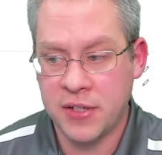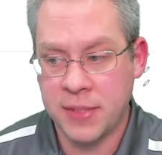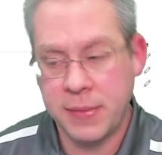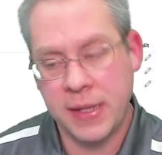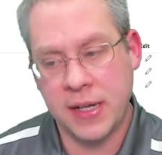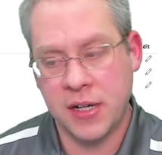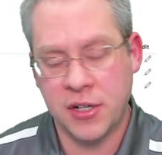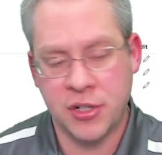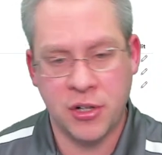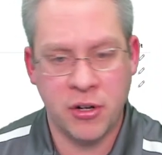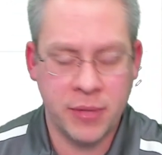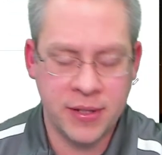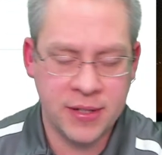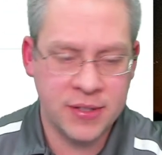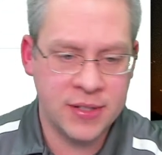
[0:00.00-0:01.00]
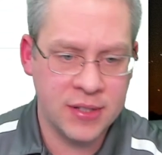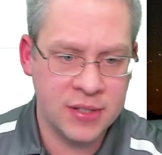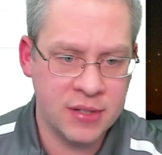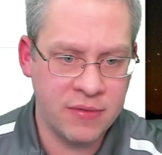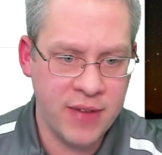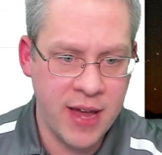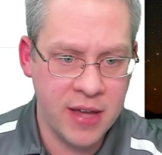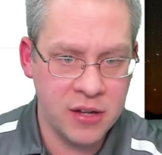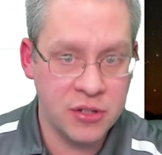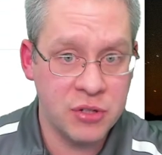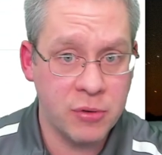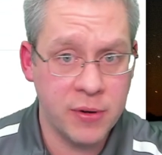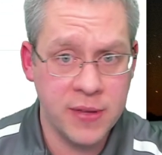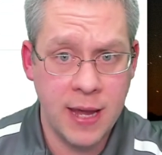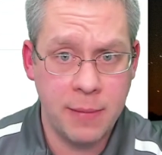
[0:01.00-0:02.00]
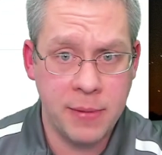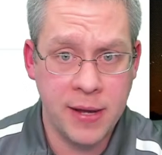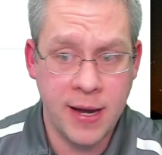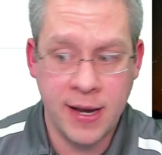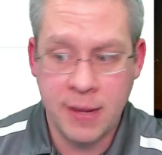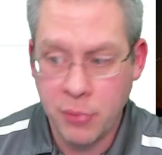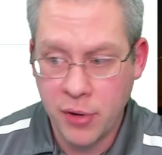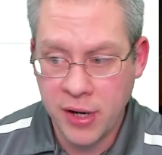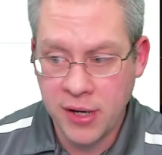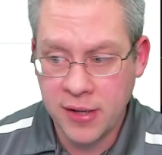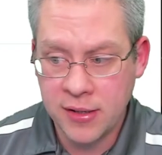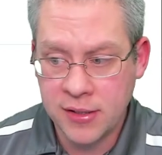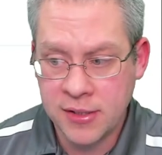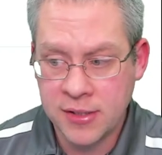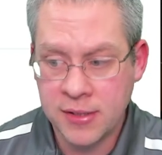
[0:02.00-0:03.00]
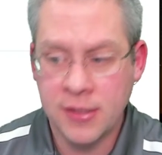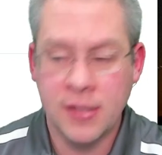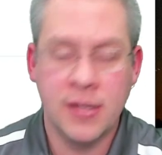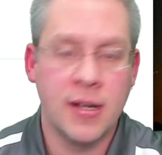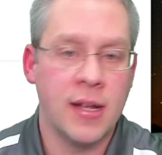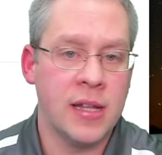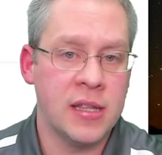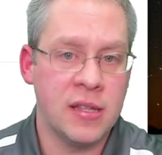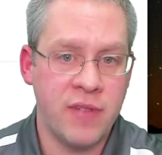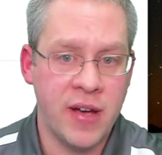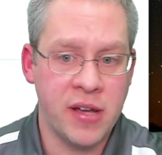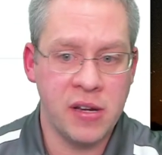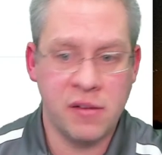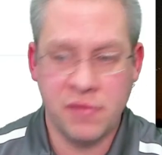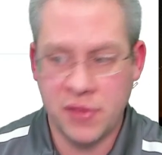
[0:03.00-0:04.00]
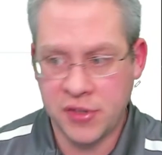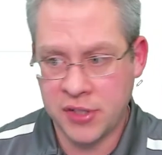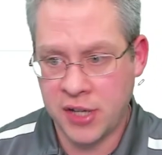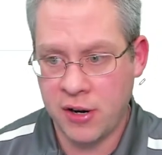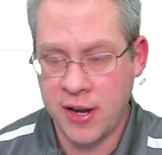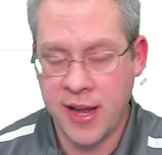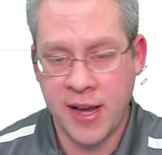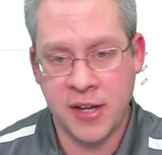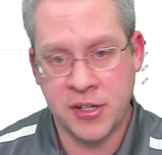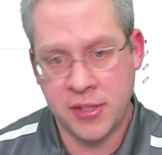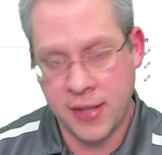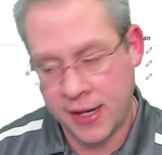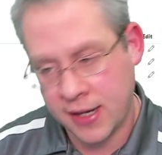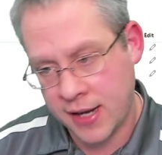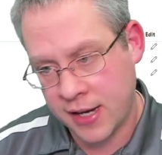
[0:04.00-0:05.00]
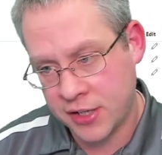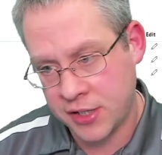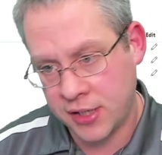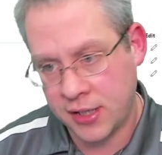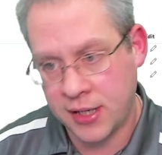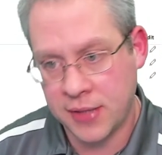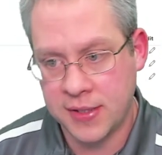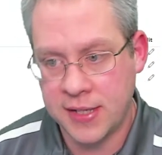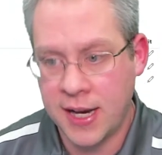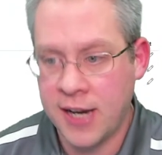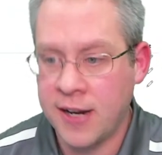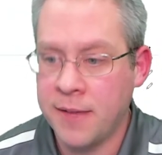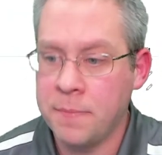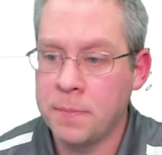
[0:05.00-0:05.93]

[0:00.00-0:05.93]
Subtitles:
I'm not going to show them, but that's just the value to where the API endpoint is and the value of the security hash so I can actually get the data.